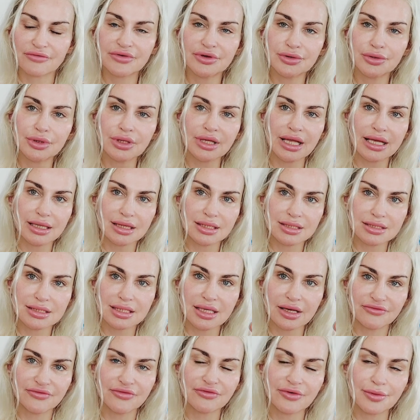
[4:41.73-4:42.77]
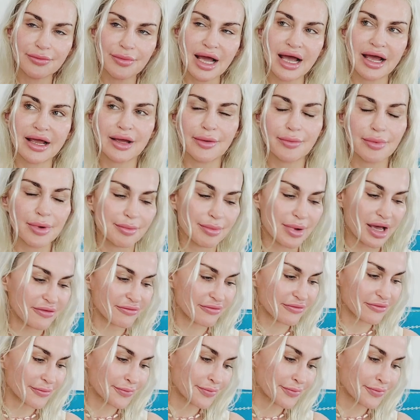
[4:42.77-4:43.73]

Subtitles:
You're like this gift from high up above.